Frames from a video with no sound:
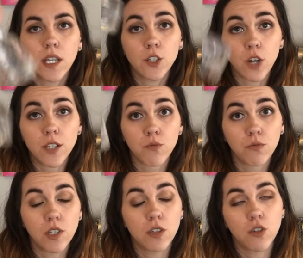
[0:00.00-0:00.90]
It dries,
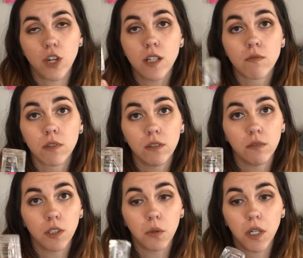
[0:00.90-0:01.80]
this dries really,
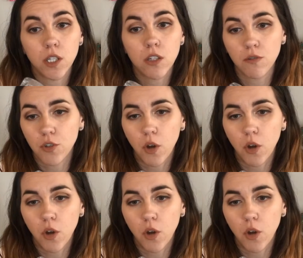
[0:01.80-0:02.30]
really quick, too.